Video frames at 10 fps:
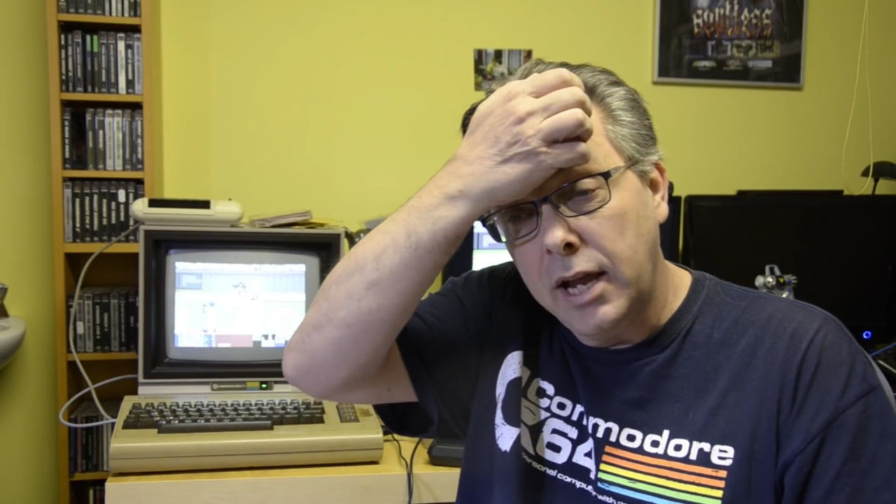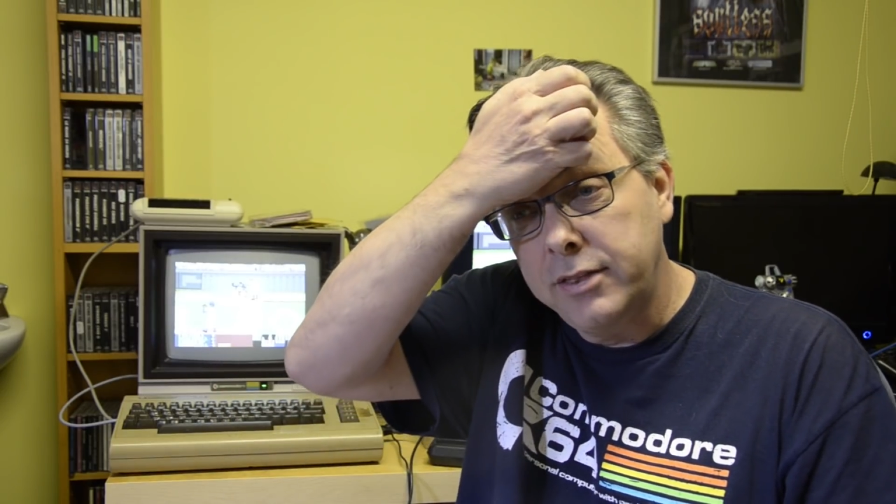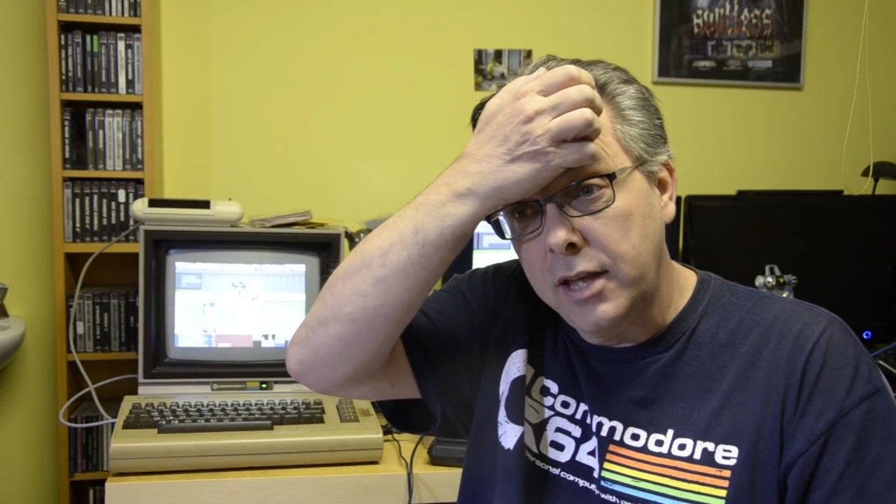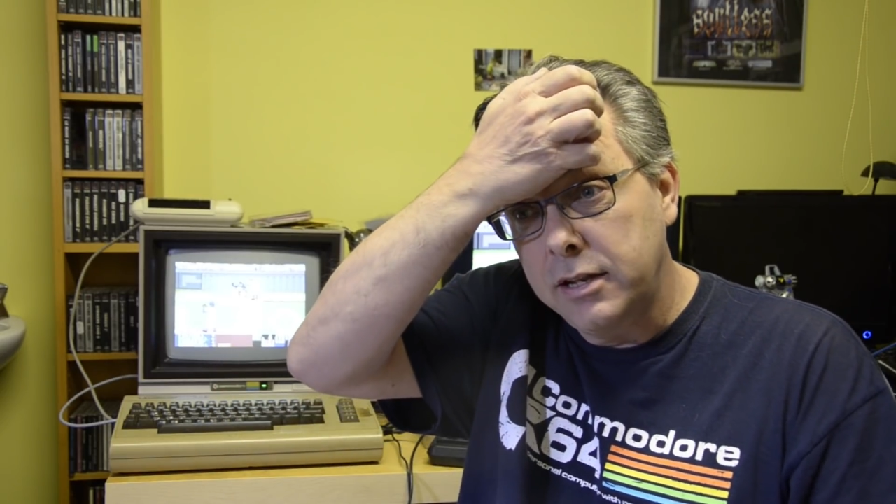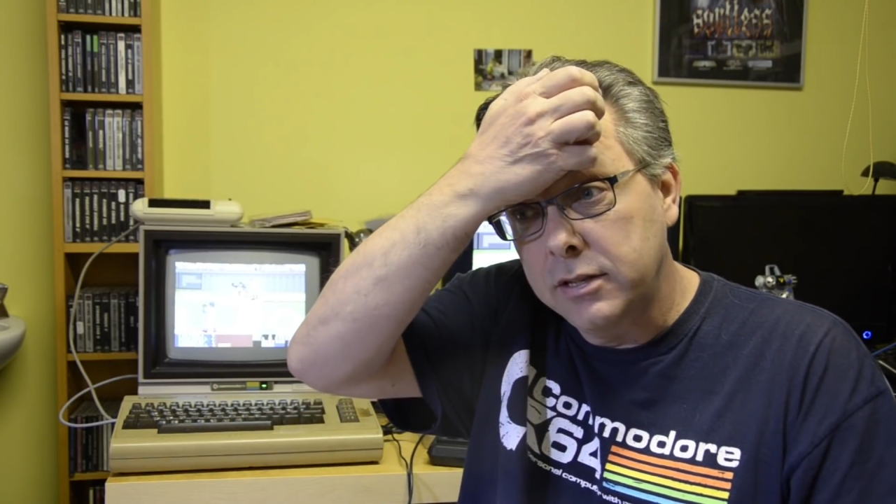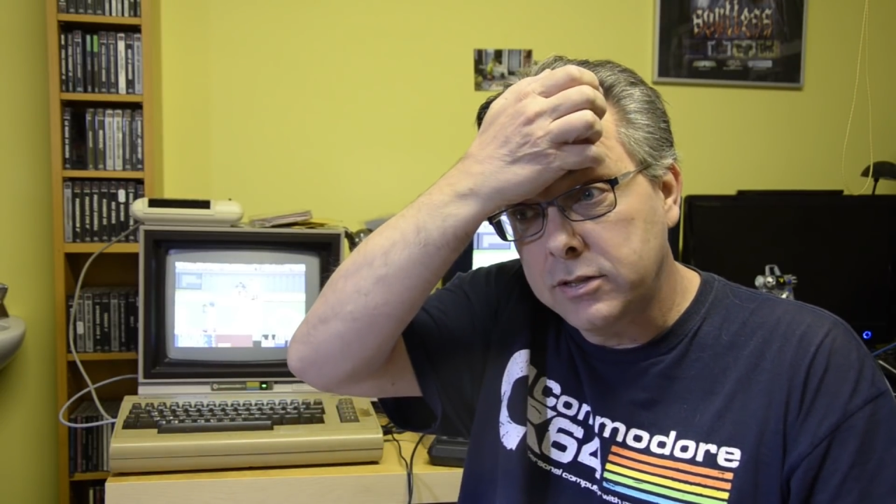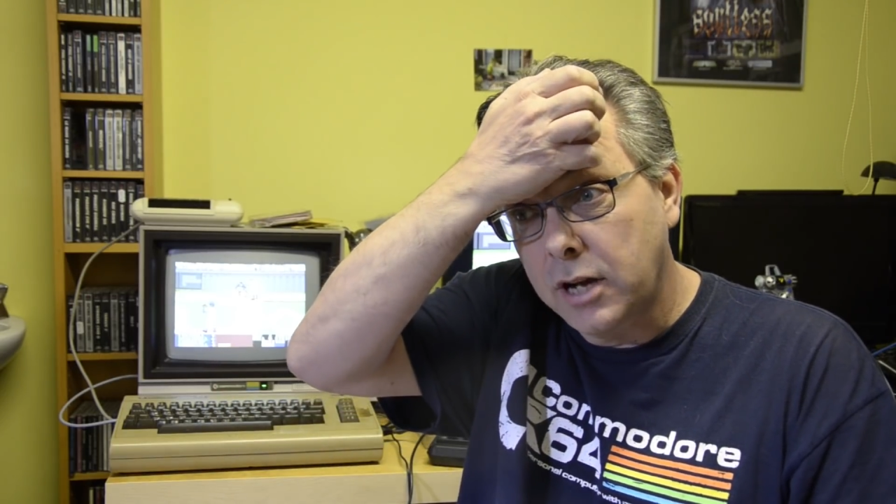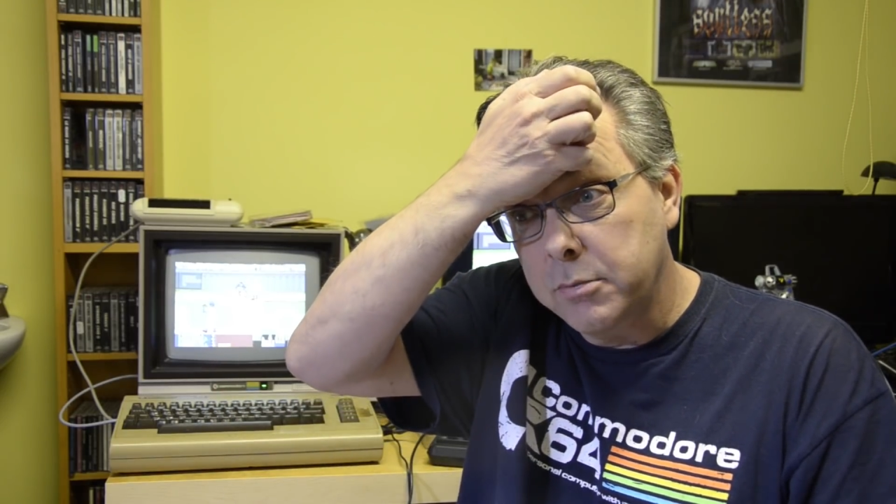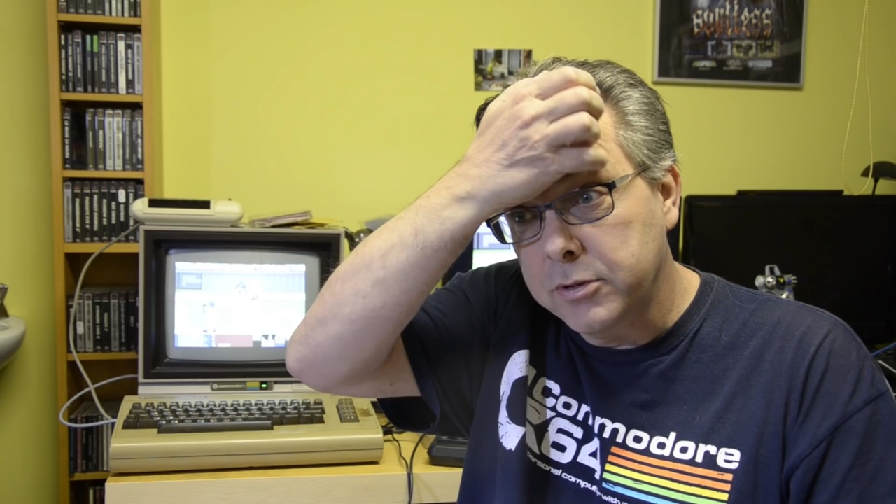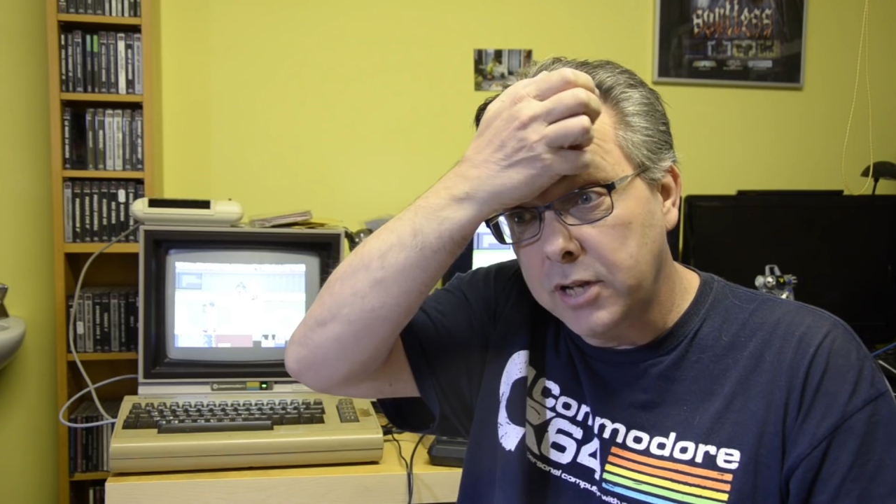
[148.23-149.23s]
and then
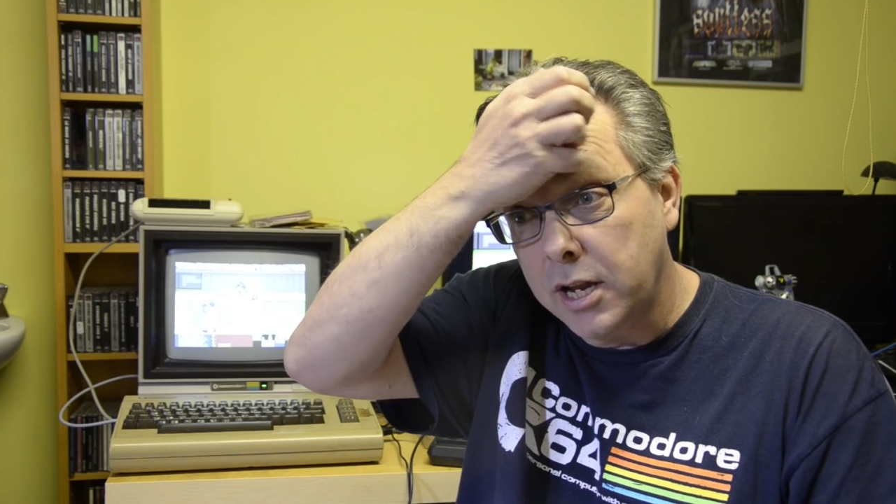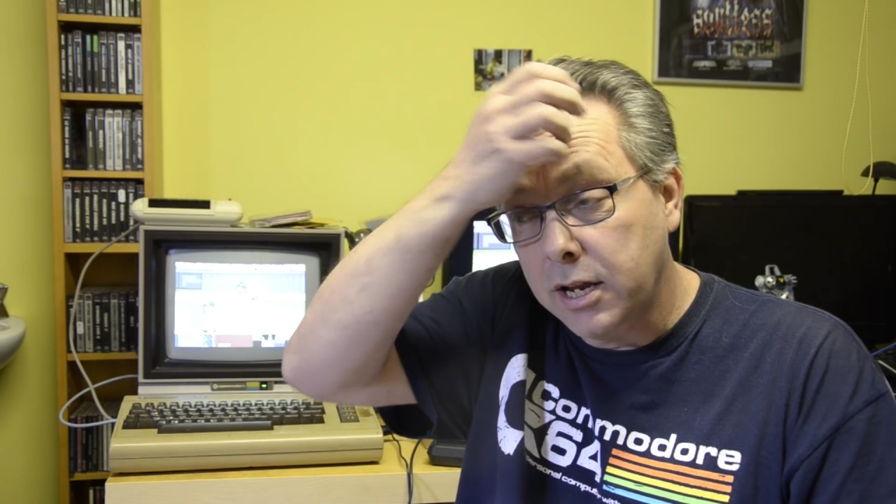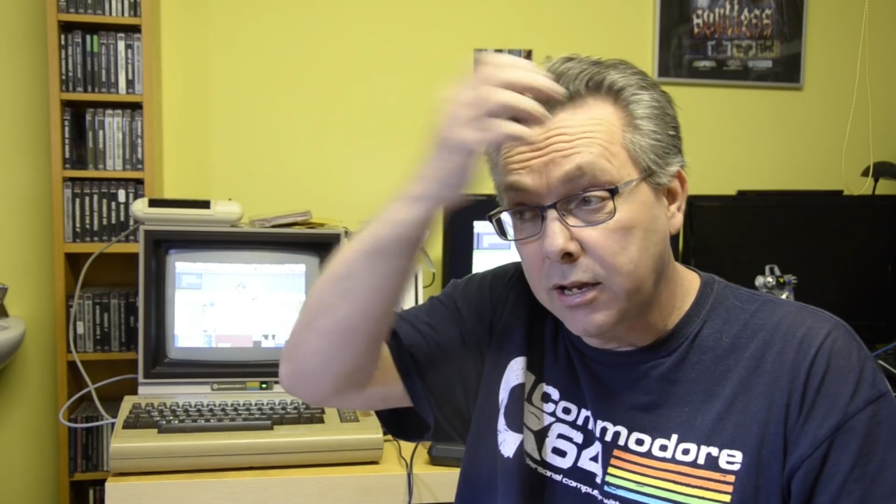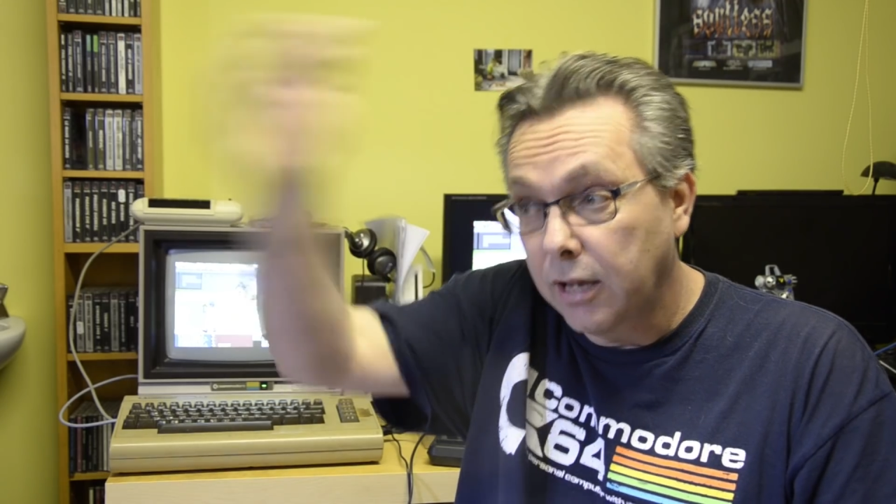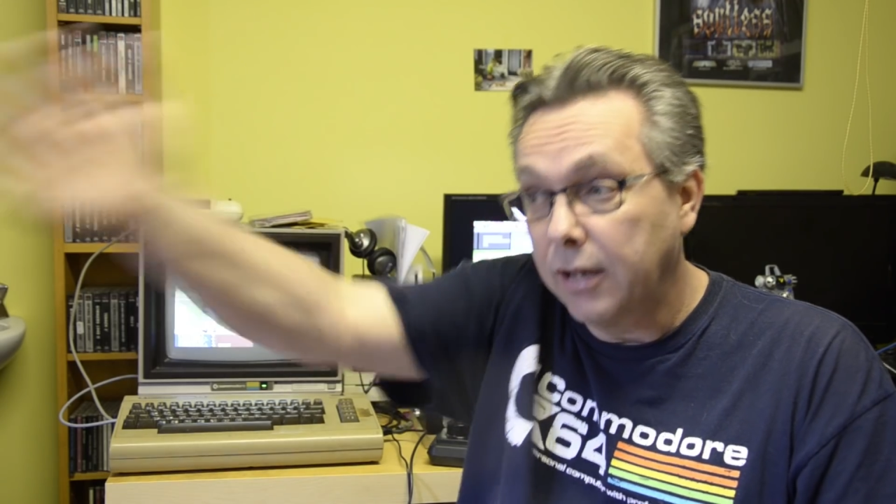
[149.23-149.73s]
Cybersnake